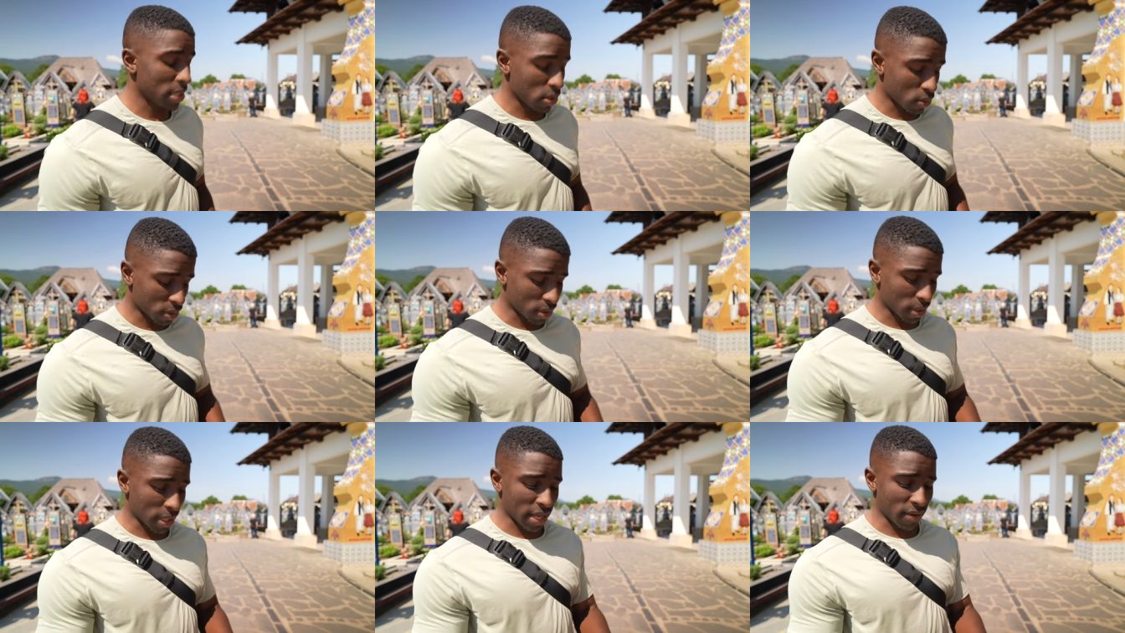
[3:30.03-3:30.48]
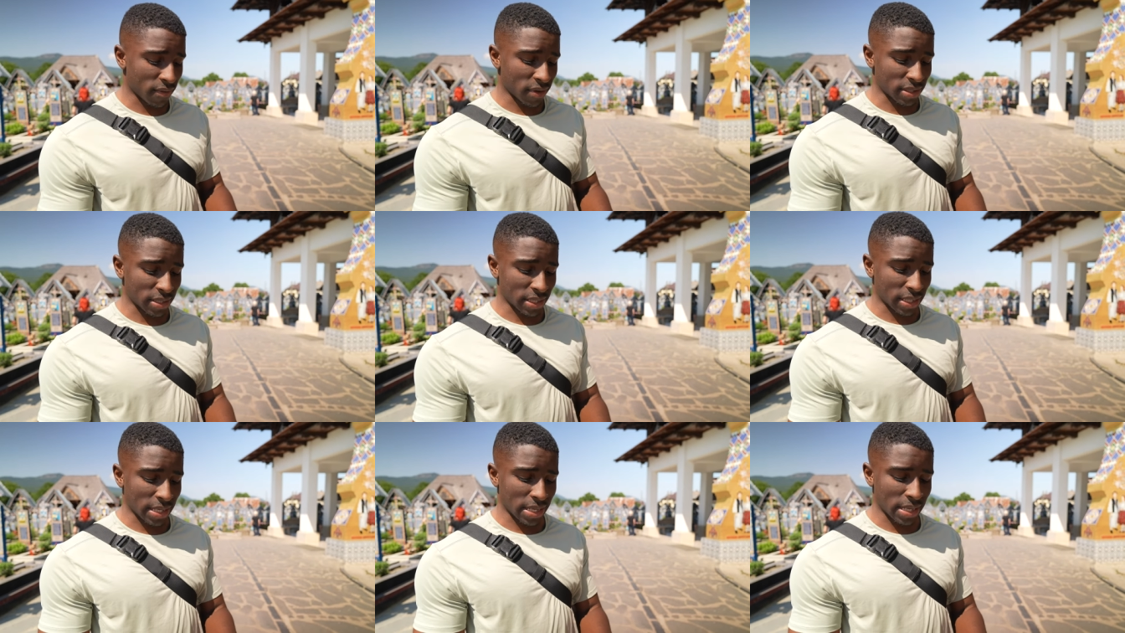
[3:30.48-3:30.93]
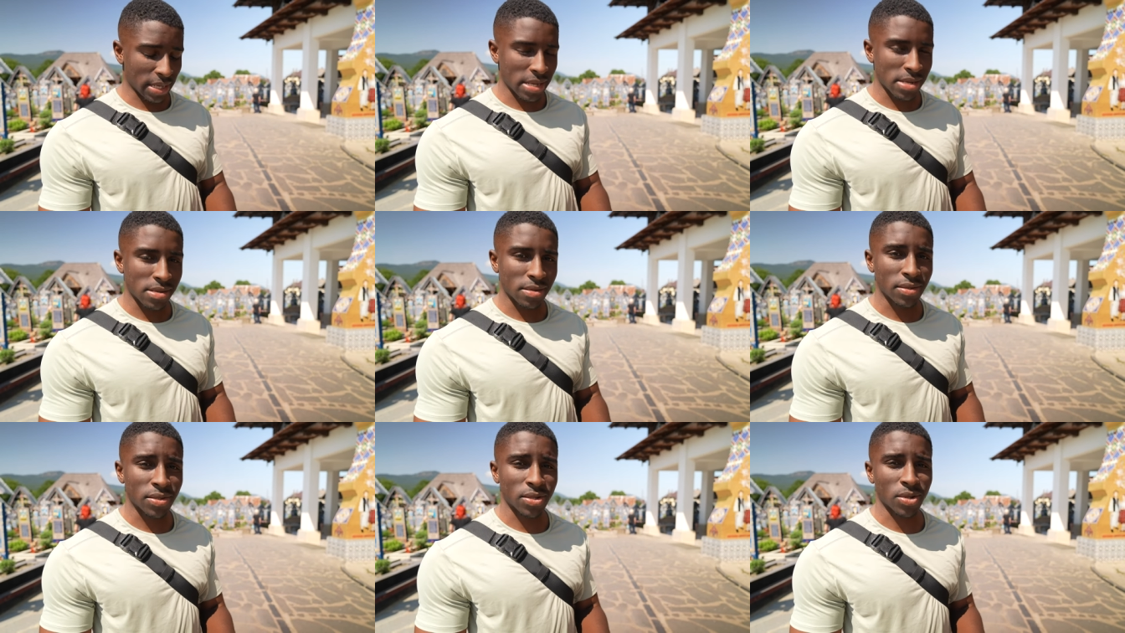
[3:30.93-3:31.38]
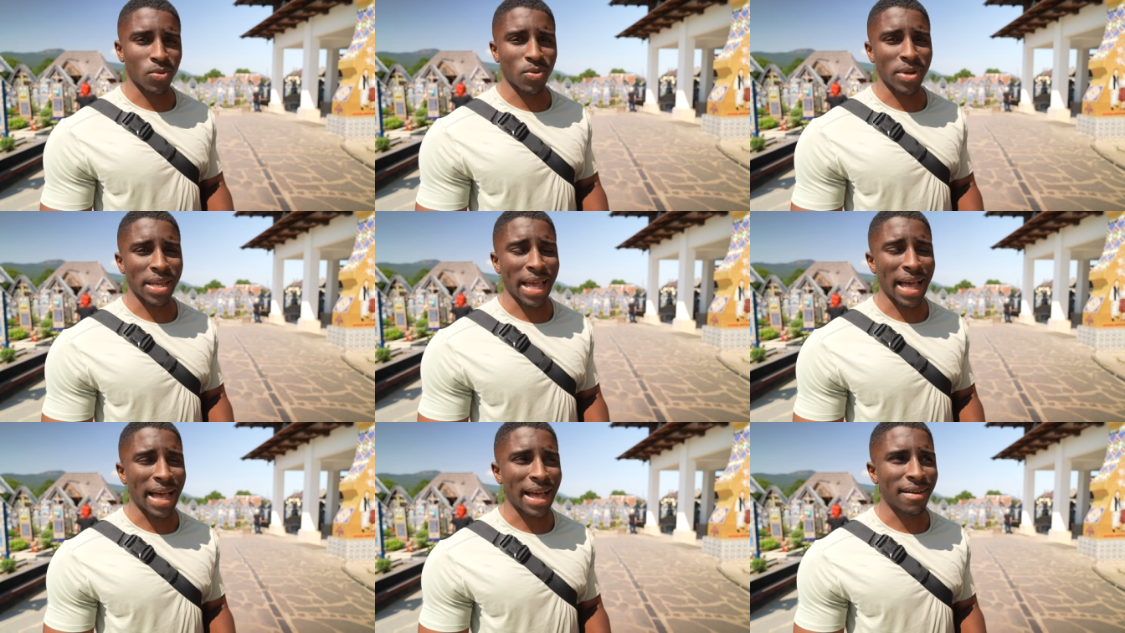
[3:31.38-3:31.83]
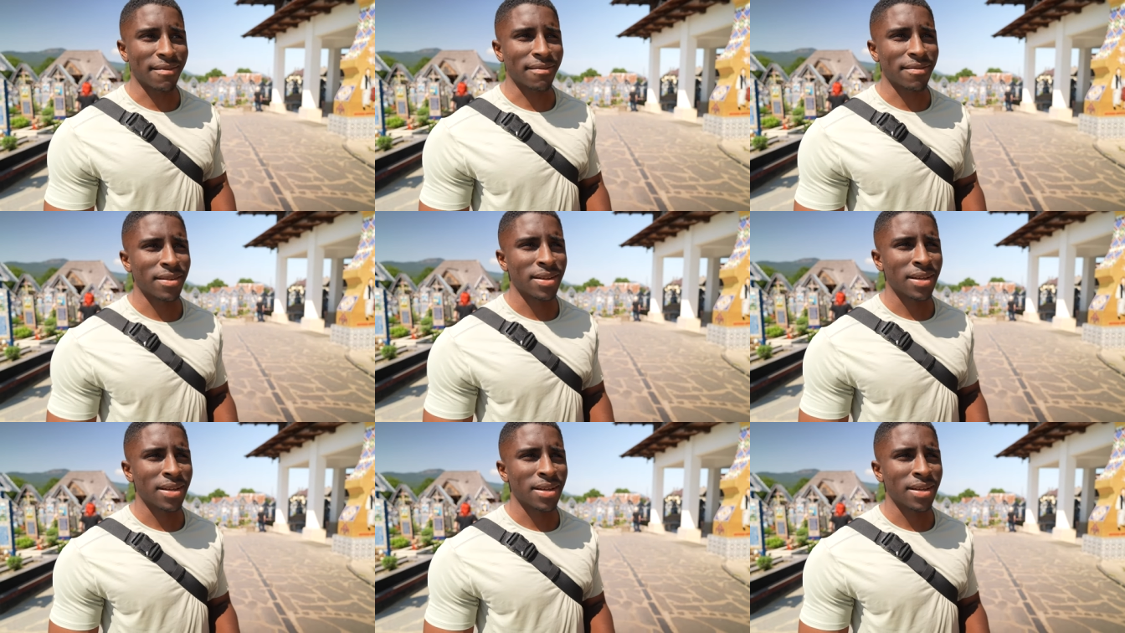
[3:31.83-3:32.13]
He also gave us the key, so we have